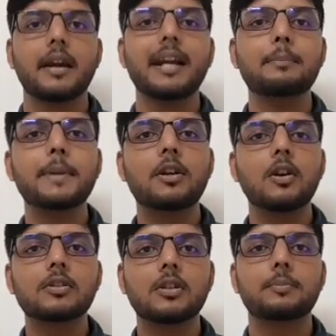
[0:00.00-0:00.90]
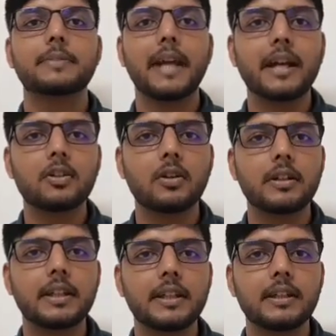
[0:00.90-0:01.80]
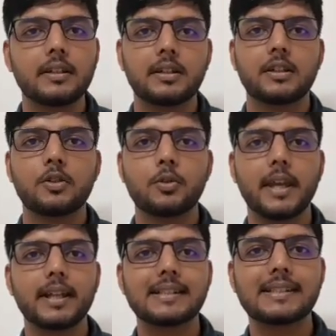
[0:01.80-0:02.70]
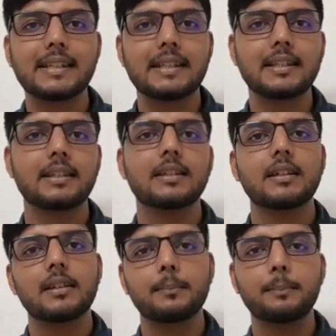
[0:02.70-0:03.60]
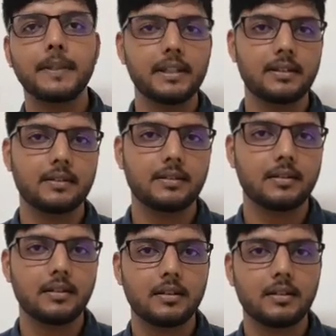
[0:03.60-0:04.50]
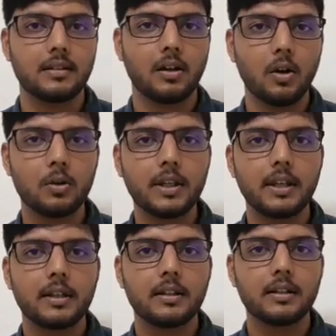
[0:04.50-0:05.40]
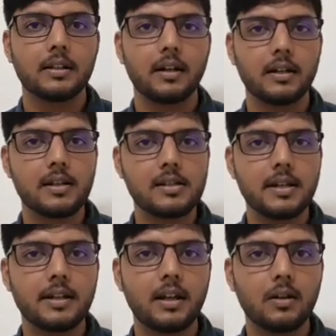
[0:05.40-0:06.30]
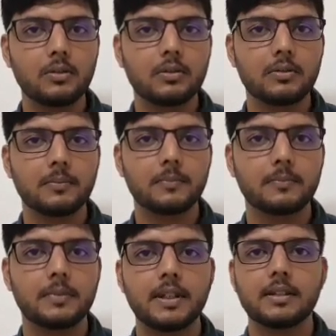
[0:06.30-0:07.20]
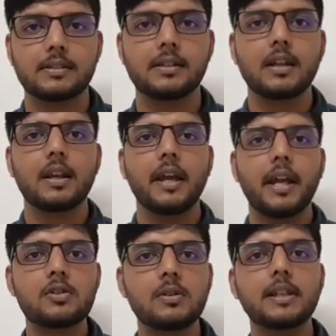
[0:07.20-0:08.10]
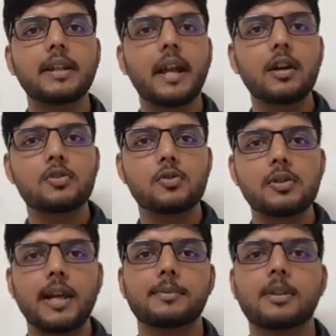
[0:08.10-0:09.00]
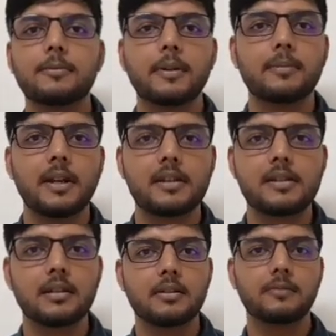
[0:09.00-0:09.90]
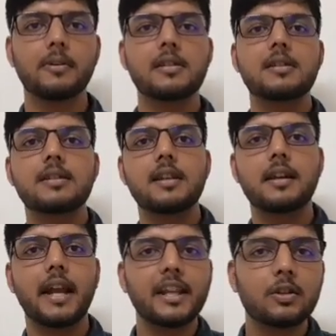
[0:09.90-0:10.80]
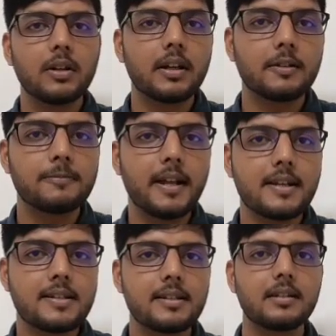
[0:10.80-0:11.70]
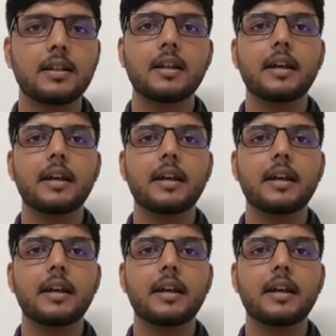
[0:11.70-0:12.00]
and because of that only you can see me. Okay, understand how? Yes, actually there are two types of reflection. First is a regular reflection,